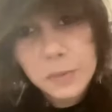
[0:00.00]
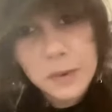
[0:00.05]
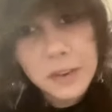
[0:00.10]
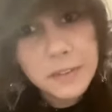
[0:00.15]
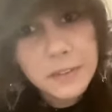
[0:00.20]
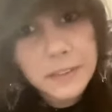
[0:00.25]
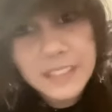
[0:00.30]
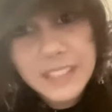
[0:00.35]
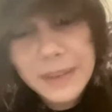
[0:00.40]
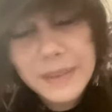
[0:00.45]

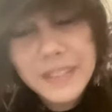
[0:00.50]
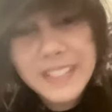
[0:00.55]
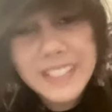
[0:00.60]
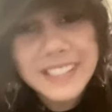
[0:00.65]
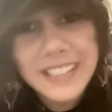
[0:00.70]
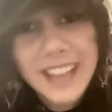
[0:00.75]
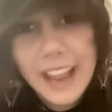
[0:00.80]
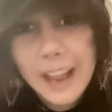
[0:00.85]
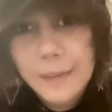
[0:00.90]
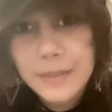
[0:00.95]
waffles, they were
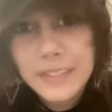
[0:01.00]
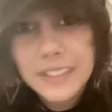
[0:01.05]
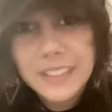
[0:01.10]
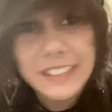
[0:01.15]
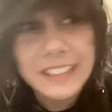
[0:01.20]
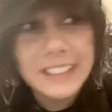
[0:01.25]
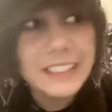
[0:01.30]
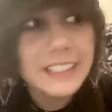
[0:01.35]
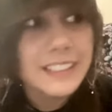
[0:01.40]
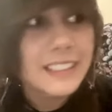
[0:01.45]
just
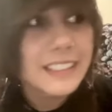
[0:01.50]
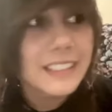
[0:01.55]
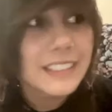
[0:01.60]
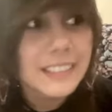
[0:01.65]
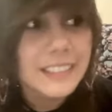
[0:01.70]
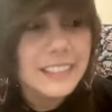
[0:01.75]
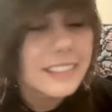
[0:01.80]
absolutely